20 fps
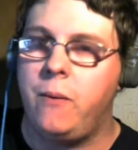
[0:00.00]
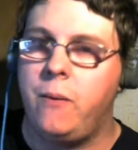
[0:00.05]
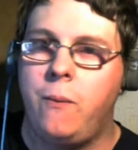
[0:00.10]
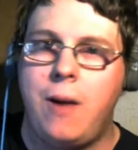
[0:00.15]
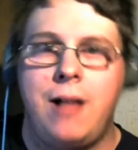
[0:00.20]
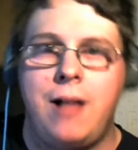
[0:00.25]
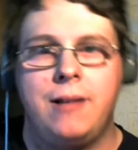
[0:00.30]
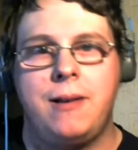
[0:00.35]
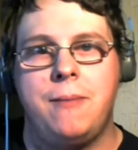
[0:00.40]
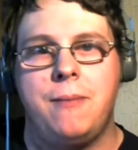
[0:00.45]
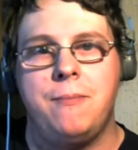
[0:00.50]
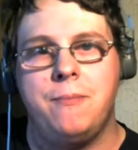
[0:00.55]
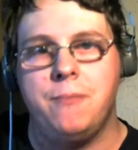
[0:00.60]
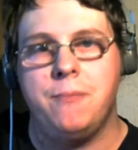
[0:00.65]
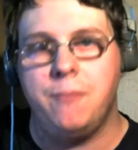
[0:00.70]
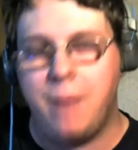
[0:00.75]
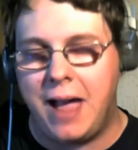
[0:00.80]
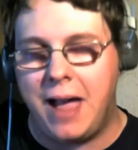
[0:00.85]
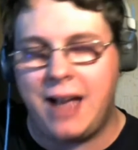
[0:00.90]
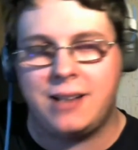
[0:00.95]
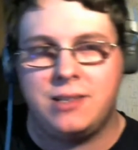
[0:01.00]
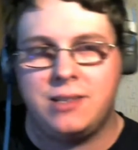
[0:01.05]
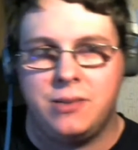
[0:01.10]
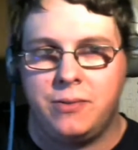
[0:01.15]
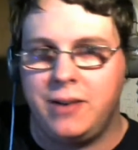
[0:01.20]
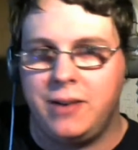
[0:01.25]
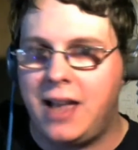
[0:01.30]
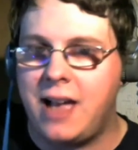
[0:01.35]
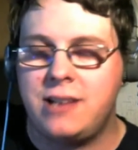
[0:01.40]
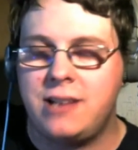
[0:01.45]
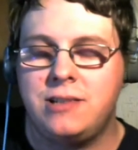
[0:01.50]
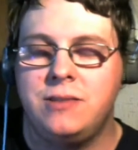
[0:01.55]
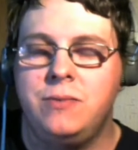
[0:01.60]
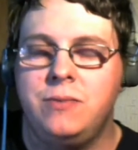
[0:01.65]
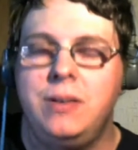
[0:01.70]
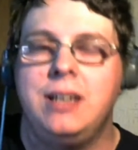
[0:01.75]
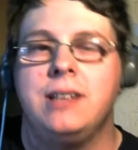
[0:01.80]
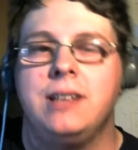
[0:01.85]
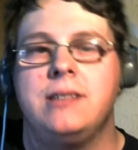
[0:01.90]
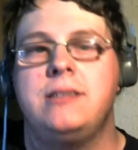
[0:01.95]
and welcome back to Reaction
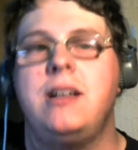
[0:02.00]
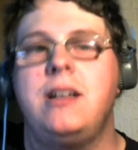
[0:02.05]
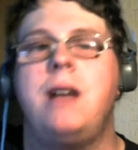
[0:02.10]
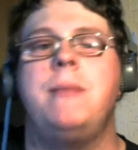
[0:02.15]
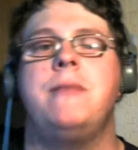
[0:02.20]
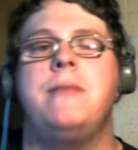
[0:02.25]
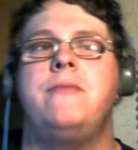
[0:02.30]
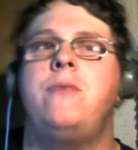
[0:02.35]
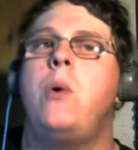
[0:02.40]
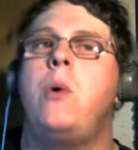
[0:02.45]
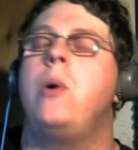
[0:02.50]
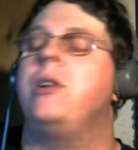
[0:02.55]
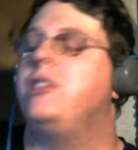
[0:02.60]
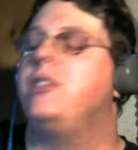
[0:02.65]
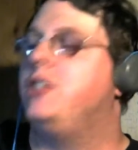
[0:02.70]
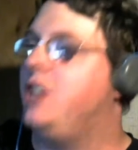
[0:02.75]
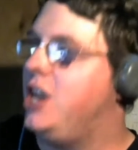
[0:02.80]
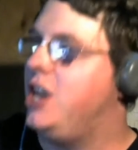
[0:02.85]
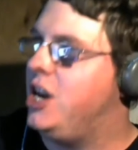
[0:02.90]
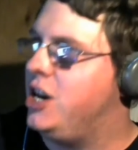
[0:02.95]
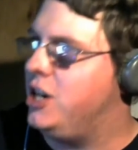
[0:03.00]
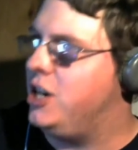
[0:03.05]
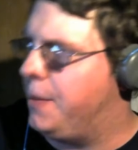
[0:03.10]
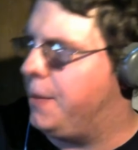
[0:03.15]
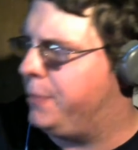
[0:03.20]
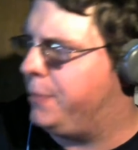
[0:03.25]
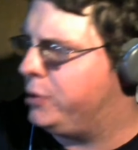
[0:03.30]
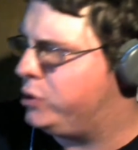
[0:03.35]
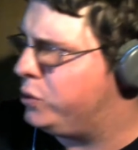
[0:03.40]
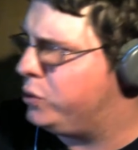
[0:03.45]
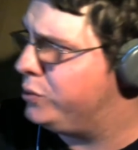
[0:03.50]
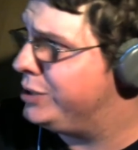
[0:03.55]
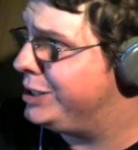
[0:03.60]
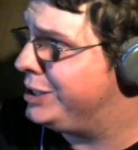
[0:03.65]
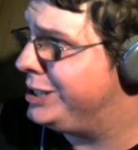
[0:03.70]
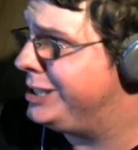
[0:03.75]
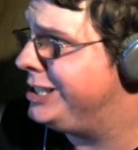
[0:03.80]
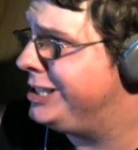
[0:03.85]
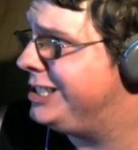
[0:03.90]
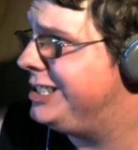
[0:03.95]
Week, installment 14, episode
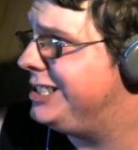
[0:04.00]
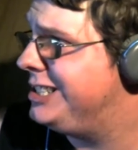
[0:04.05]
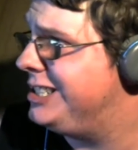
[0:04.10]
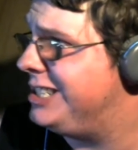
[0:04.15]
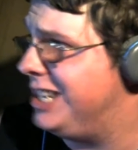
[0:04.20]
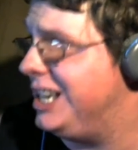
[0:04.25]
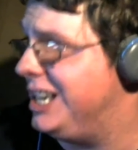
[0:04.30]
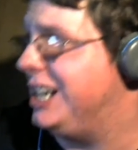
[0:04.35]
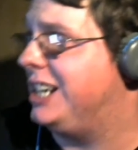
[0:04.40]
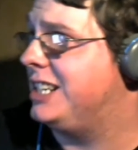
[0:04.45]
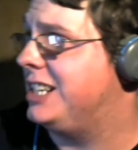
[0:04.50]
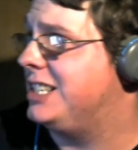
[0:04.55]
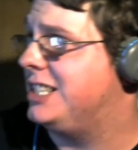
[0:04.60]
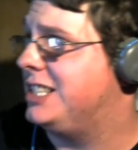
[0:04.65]
6.